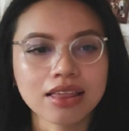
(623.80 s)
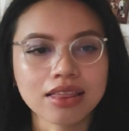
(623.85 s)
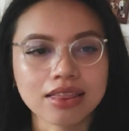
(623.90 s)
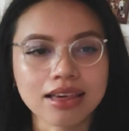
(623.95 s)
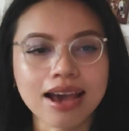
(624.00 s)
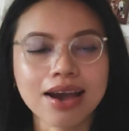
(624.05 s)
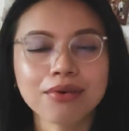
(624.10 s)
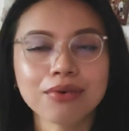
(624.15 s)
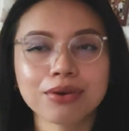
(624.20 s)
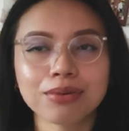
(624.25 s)

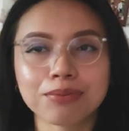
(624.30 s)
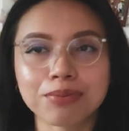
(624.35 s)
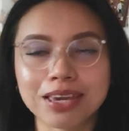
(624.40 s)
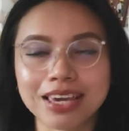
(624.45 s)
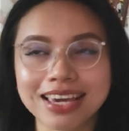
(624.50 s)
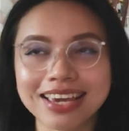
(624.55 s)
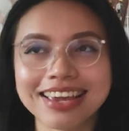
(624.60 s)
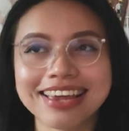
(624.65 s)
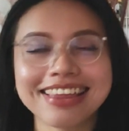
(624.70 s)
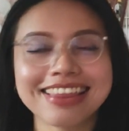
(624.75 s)
That would
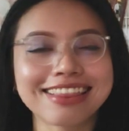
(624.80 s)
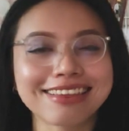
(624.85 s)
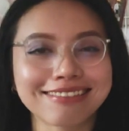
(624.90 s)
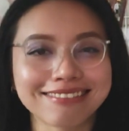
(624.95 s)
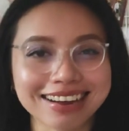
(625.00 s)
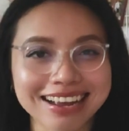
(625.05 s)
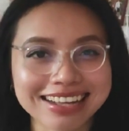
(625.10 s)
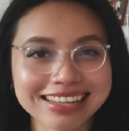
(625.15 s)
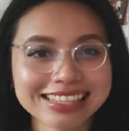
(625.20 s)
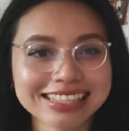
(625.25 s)
be the
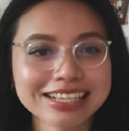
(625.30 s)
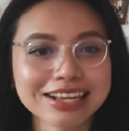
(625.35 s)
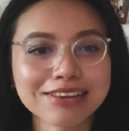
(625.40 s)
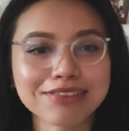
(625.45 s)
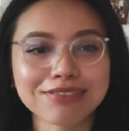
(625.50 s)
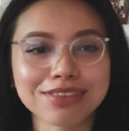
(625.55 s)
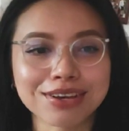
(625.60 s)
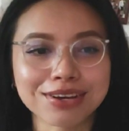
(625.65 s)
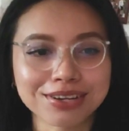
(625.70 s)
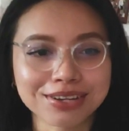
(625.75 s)
rest
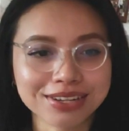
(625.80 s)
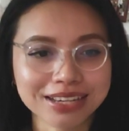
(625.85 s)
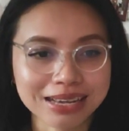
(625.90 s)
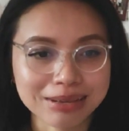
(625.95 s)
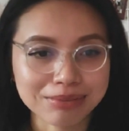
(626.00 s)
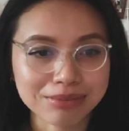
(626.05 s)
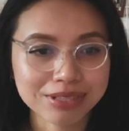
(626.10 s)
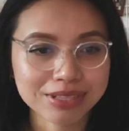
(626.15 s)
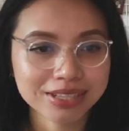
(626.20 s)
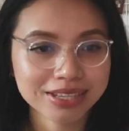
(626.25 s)
of the Hunger
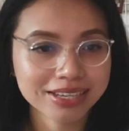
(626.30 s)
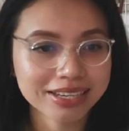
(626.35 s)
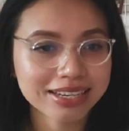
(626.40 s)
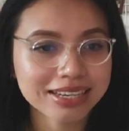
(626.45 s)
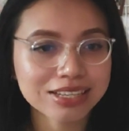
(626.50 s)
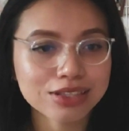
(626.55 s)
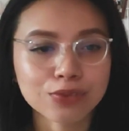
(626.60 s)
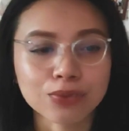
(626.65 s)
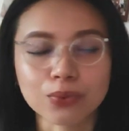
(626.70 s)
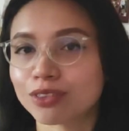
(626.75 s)
Games
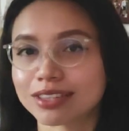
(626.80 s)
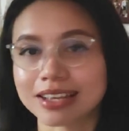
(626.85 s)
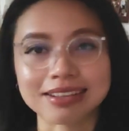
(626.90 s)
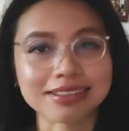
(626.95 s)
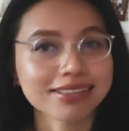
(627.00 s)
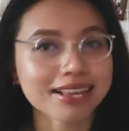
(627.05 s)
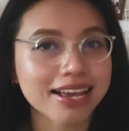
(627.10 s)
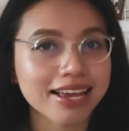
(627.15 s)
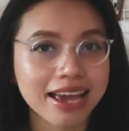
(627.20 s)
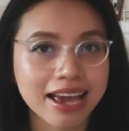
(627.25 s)
series,
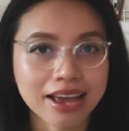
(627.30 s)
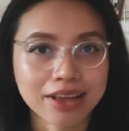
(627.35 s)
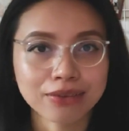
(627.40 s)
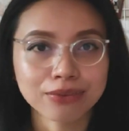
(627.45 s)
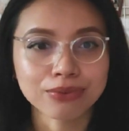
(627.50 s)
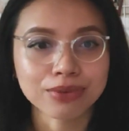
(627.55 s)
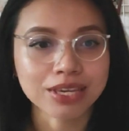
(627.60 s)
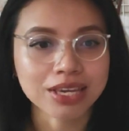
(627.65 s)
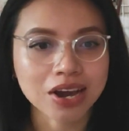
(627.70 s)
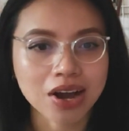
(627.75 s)
since
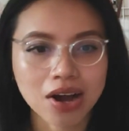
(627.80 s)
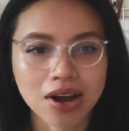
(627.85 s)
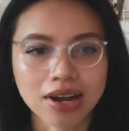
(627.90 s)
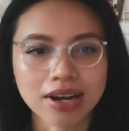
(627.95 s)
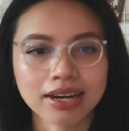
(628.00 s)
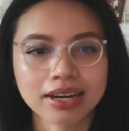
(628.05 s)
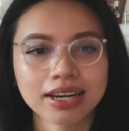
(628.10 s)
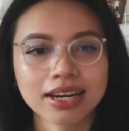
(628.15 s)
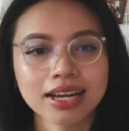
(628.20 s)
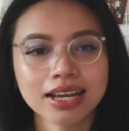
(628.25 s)
again, we
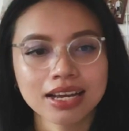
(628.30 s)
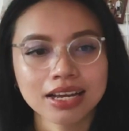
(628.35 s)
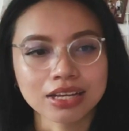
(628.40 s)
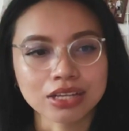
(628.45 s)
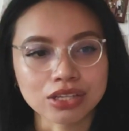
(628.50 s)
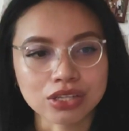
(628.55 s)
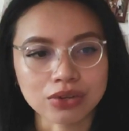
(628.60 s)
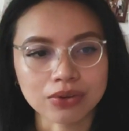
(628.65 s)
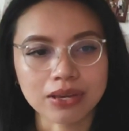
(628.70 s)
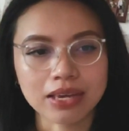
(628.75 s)
are
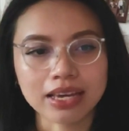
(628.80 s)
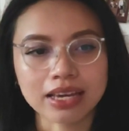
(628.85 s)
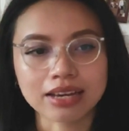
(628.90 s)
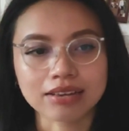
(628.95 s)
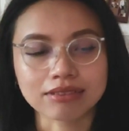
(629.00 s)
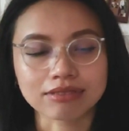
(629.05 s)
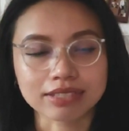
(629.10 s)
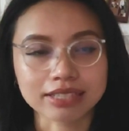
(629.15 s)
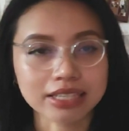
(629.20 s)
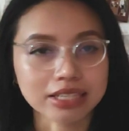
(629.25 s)
doing
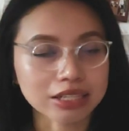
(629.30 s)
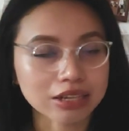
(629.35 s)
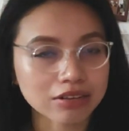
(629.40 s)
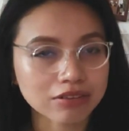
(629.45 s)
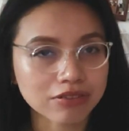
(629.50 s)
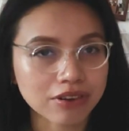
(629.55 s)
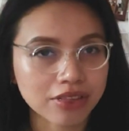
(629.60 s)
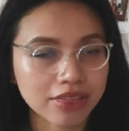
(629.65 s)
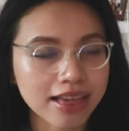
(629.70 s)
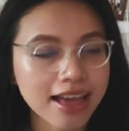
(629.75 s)
a read along
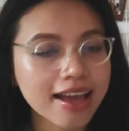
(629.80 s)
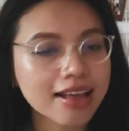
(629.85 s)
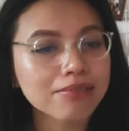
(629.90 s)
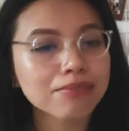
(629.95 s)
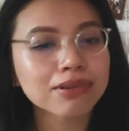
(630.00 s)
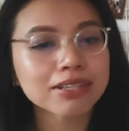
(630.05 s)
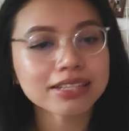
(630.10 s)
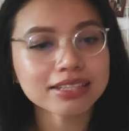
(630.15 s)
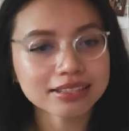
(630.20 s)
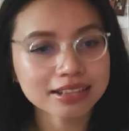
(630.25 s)
for that.
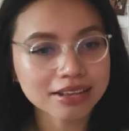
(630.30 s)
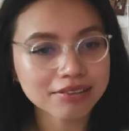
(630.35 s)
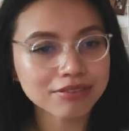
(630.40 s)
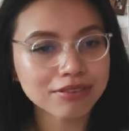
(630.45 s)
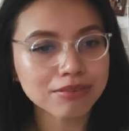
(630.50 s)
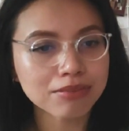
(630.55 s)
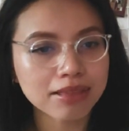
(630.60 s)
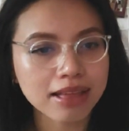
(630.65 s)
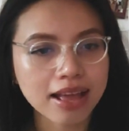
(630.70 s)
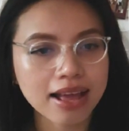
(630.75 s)
But aside
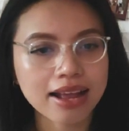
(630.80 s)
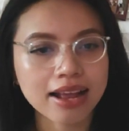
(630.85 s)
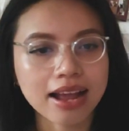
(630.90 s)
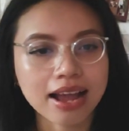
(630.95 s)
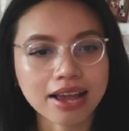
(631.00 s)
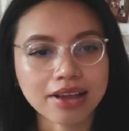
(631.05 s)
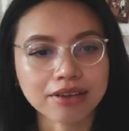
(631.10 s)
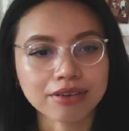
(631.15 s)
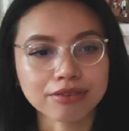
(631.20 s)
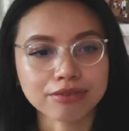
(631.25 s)
from that,
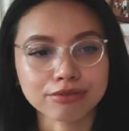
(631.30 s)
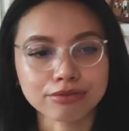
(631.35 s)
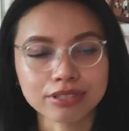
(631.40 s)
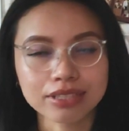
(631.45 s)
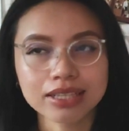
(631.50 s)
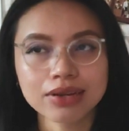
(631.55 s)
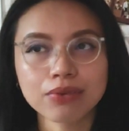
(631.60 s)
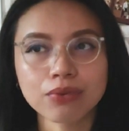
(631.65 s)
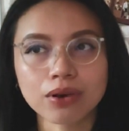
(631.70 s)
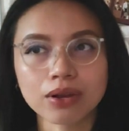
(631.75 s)
I
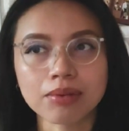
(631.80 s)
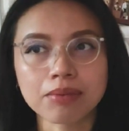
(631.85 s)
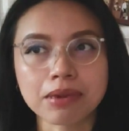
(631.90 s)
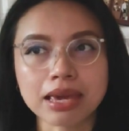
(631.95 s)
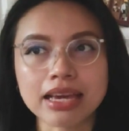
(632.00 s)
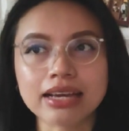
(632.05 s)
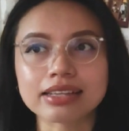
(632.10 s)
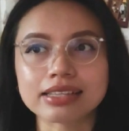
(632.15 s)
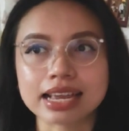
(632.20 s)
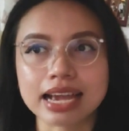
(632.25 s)
really want to
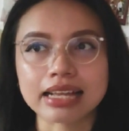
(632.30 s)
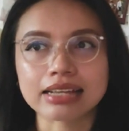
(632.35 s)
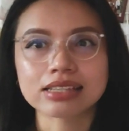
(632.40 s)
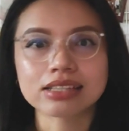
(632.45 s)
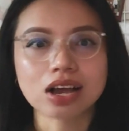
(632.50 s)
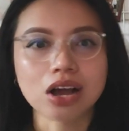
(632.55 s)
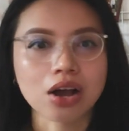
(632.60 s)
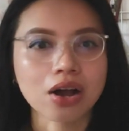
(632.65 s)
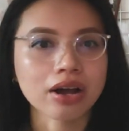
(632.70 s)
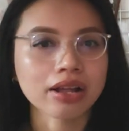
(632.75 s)
make a
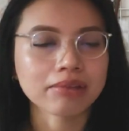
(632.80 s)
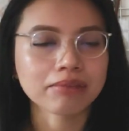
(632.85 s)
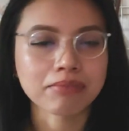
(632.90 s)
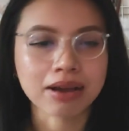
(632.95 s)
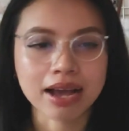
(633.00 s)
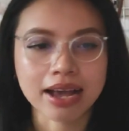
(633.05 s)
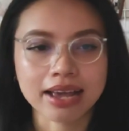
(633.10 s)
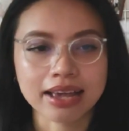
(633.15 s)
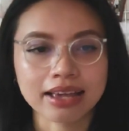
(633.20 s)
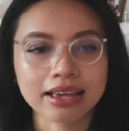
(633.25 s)
dent on
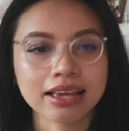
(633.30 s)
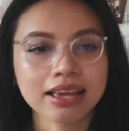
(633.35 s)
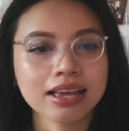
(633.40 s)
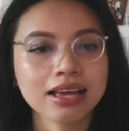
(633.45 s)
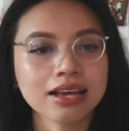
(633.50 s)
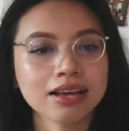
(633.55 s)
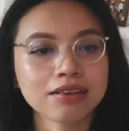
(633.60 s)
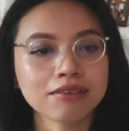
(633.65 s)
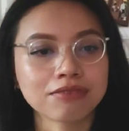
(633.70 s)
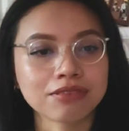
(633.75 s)
my
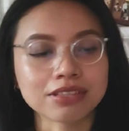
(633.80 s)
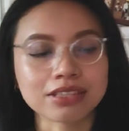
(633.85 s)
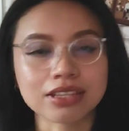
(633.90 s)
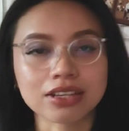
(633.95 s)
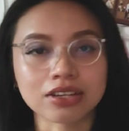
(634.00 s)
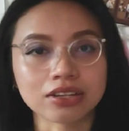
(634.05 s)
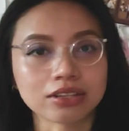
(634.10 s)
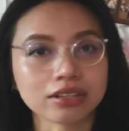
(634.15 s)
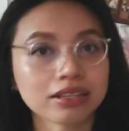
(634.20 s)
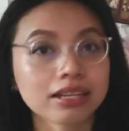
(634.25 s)

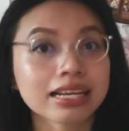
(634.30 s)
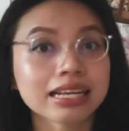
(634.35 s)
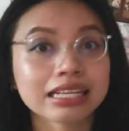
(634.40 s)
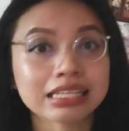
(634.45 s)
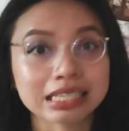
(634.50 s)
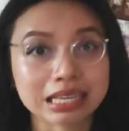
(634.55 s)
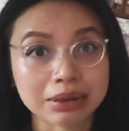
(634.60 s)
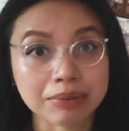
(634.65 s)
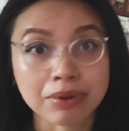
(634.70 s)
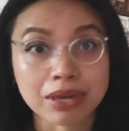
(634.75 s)
physical
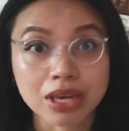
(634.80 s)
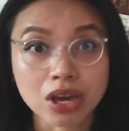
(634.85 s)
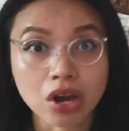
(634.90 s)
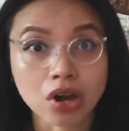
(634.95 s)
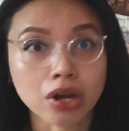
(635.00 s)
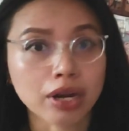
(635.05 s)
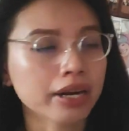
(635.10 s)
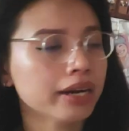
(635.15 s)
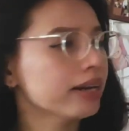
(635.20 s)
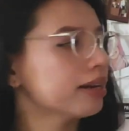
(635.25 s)

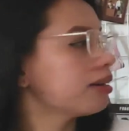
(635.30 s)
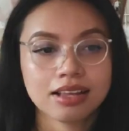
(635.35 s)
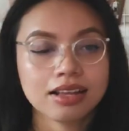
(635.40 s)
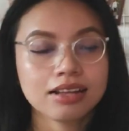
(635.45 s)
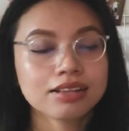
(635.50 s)
TBR.